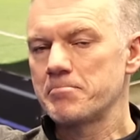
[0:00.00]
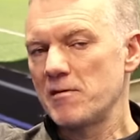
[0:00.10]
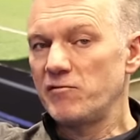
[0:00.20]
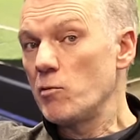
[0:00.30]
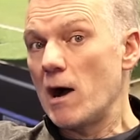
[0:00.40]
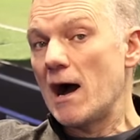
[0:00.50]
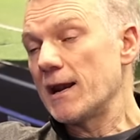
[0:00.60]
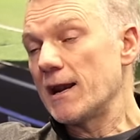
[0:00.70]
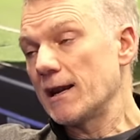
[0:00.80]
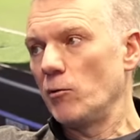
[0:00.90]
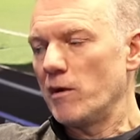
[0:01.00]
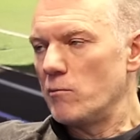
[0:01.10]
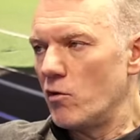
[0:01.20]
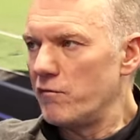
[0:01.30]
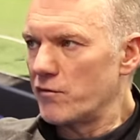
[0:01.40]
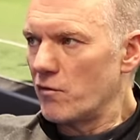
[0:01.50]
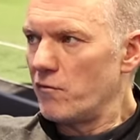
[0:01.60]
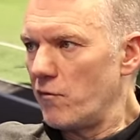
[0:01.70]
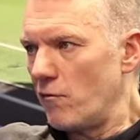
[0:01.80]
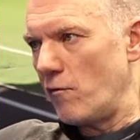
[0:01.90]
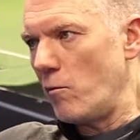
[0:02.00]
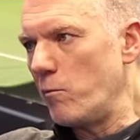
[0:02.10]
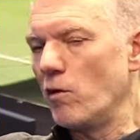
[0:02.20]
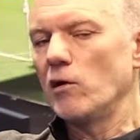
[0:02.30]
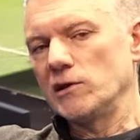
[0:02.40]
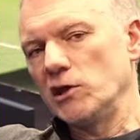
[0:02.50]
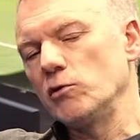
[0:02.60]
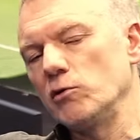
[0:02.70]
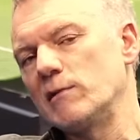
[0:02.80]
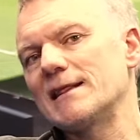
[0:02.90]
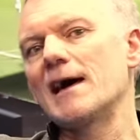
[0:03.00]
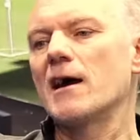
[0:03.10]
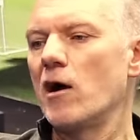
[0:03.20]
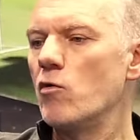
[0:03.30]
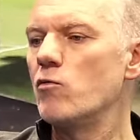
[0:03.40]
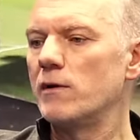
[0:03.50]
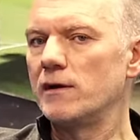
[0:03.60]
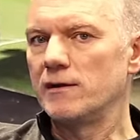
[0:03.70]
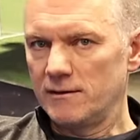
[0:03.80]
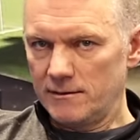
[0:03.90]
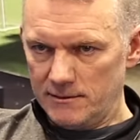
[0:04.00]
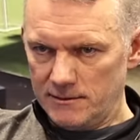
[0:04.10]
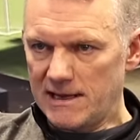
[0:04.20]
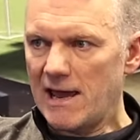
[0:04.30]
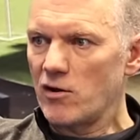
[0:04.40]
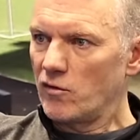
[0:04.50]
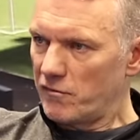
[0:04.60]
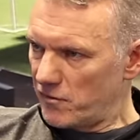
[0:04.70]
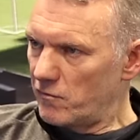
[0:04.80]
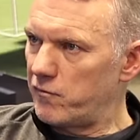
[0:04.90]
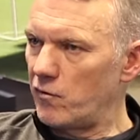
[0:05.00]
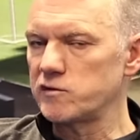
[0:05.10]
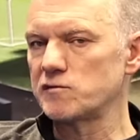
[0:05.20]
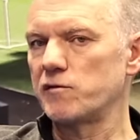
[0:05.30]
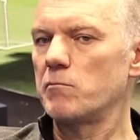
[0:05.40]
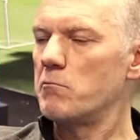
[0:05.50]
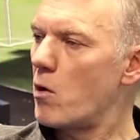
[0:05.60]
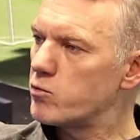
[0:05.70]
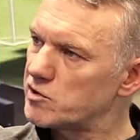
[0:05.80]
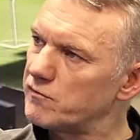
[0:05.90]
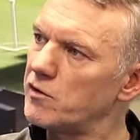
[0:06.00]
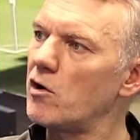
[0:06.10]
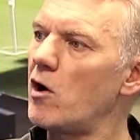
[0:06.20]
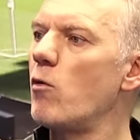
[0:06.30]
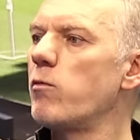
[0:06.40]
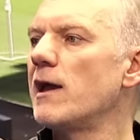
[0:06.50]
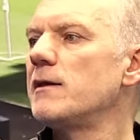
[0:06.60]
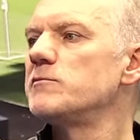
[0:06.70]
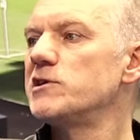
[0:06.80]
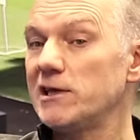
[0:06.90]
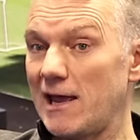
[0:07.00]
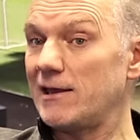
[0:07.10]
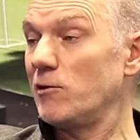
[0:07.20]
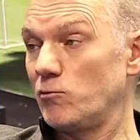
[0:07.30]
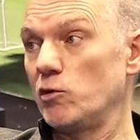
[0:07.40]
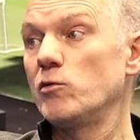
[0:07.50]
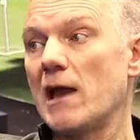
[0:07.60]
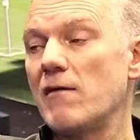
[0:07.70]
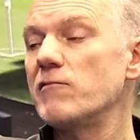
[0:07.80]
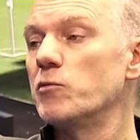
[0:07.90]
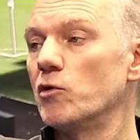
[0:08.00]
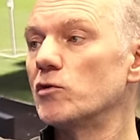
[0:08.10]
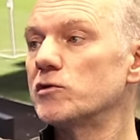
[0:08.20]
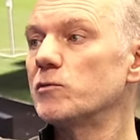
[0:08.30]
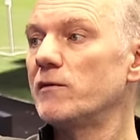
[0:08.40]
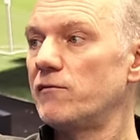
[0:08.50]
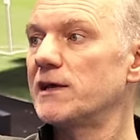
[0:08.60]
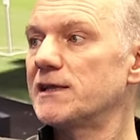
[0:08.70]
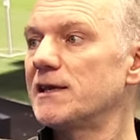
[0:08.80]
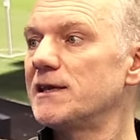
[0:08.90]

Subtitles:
If you are a little bit more front foot football, and you get that at home, get on the front foot for most of your home games, you do get rewarded with victories.